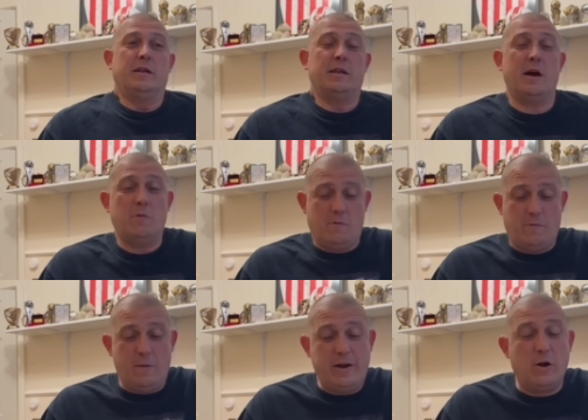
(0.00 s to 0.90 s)
Now,
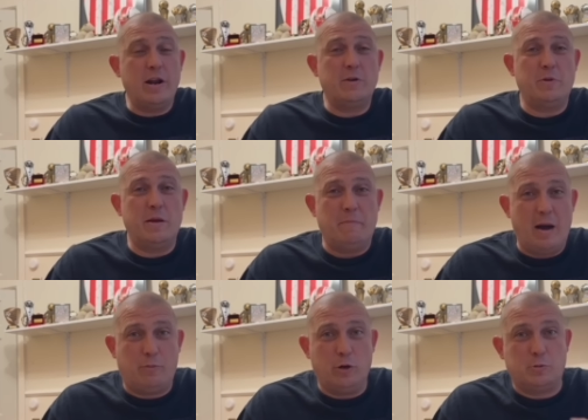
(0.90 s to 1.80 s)
when we got linked with him,
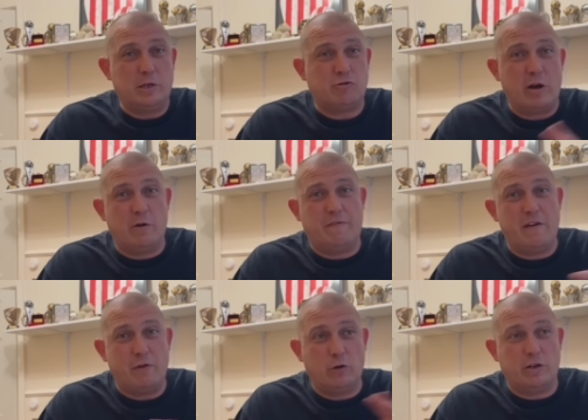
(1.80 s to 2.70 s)
my boys went straight on
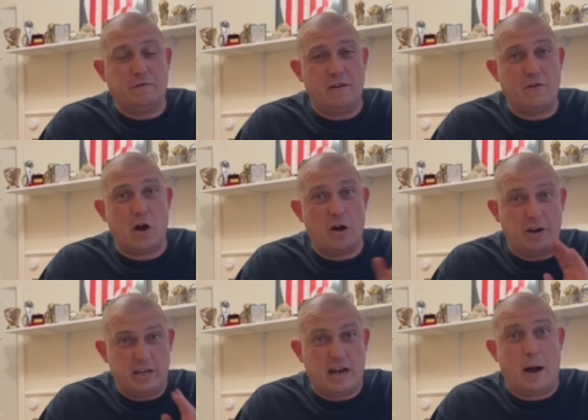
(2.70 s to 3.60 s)
FIFA and looked at his FIFA card,
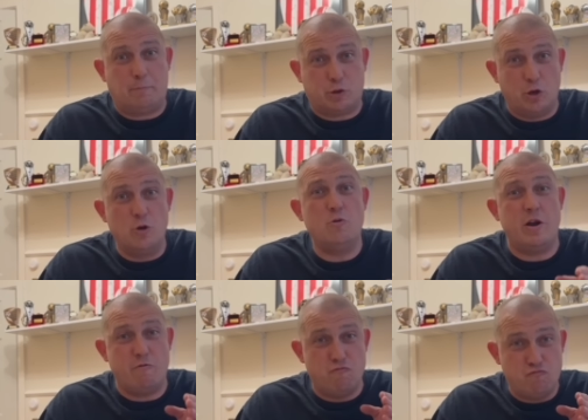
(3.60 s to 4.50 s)
and he's
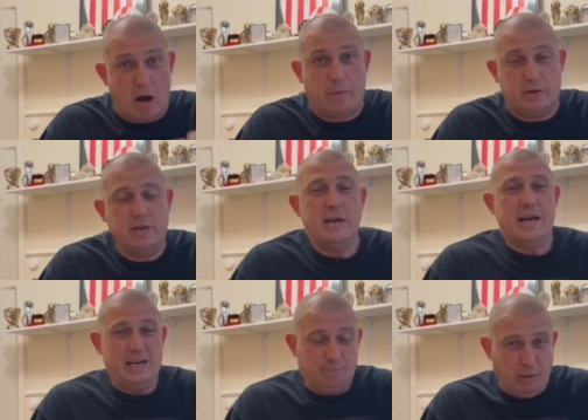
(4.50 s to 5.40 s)
absolutely rapid.
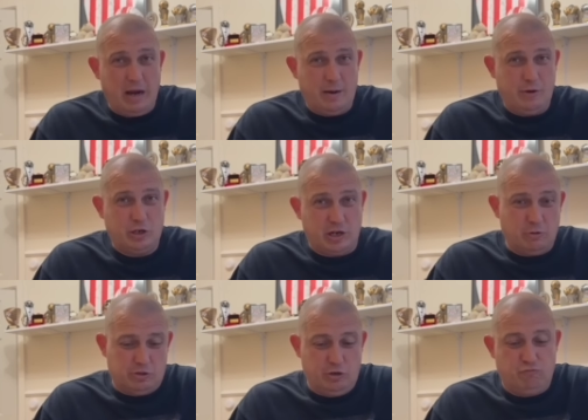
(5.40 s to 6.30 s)
He's built like a brick
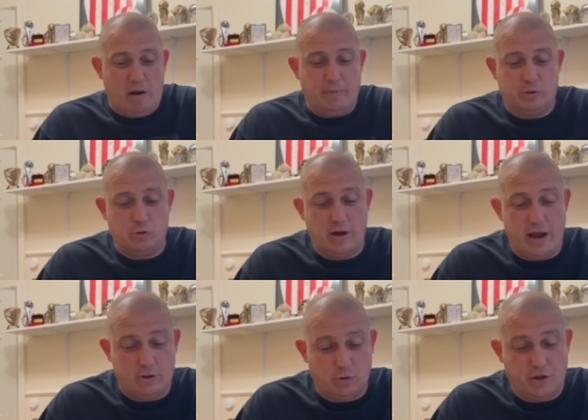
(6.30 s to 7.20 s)
shithouse, and he's rapid. So,
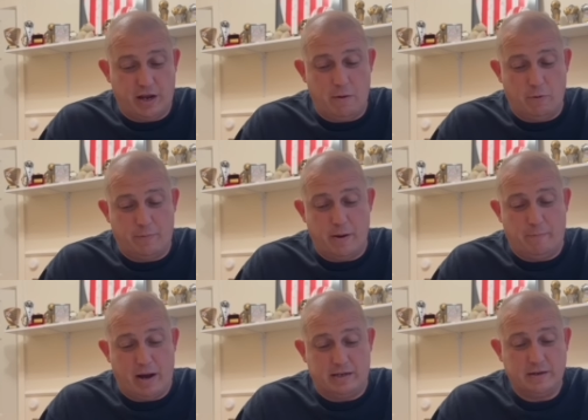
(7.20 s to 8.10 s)
yeah, I don't think he would be a
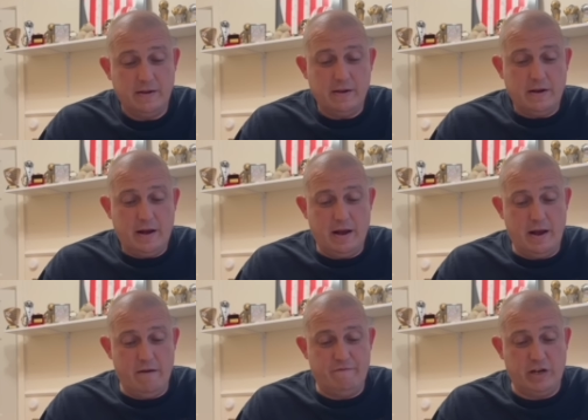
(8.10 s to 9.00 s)
bad
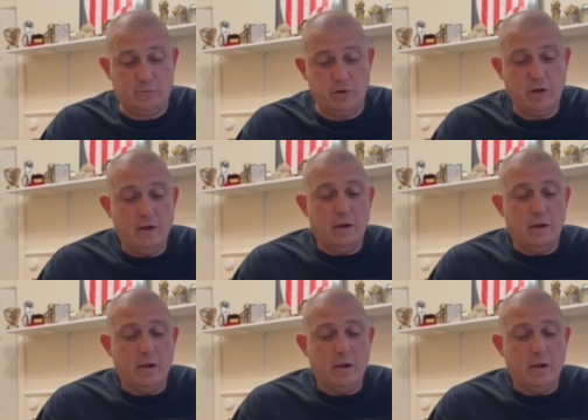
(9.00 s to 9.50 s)
investment.